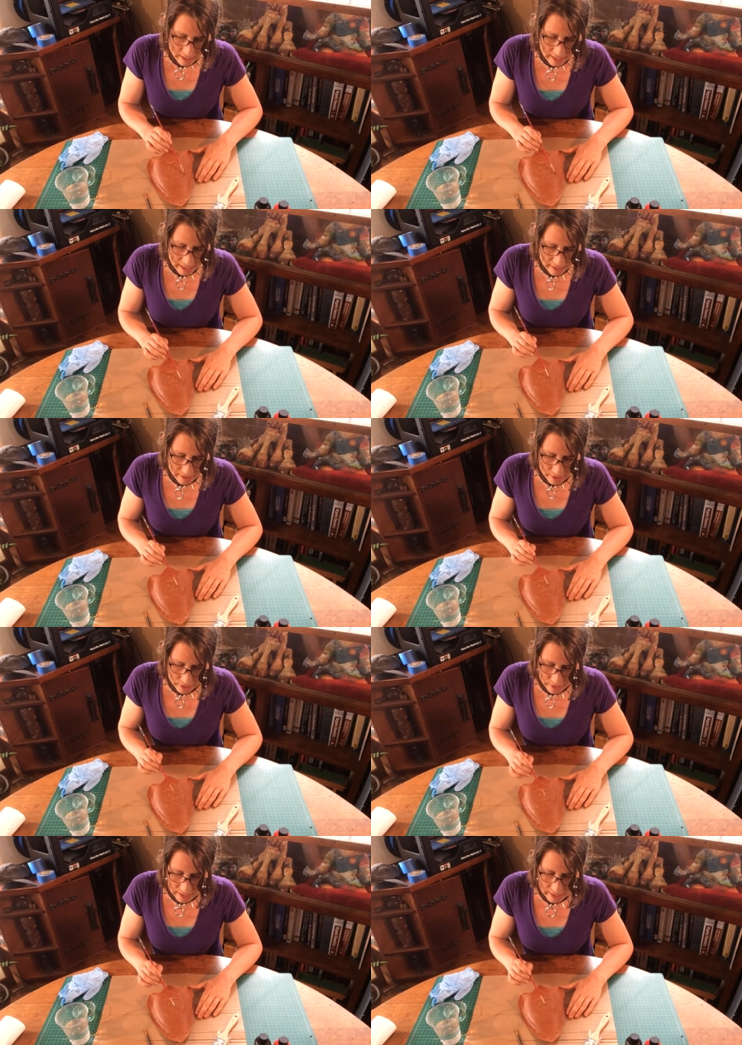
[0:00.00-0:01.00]
get into
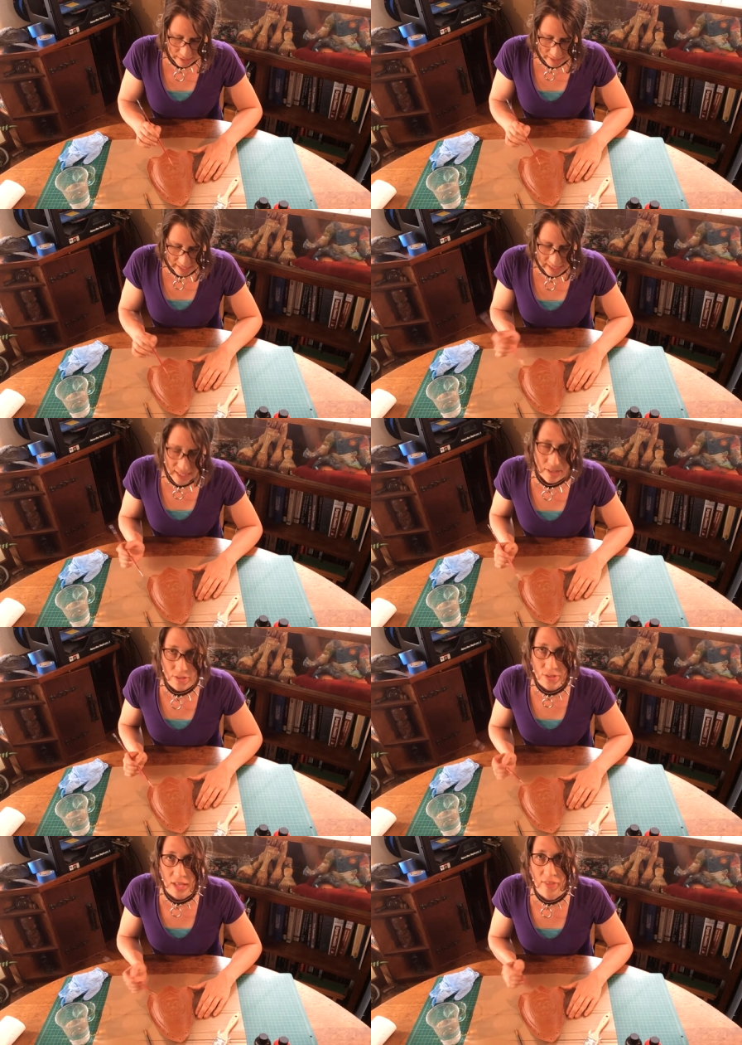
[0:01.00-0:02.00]
all these little
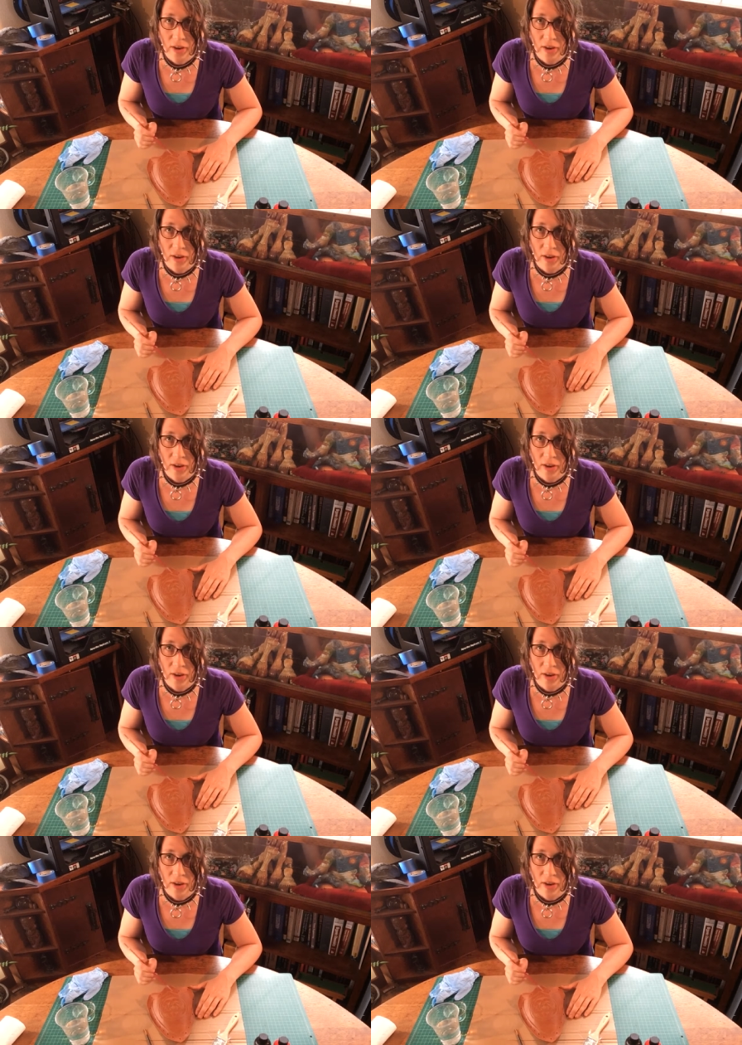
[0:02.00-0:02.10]
details, and